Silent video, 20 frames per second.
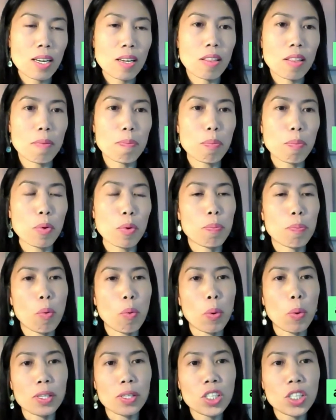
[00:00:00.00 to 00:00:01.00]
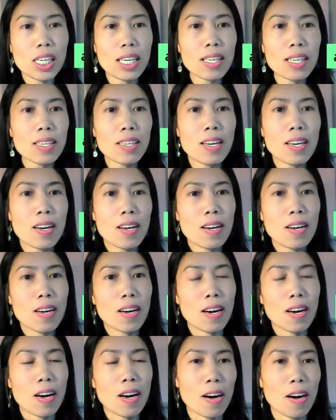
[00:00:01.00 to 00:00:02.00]
the proportion
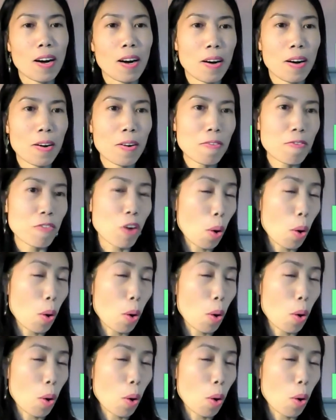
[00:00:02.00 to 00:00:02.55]
of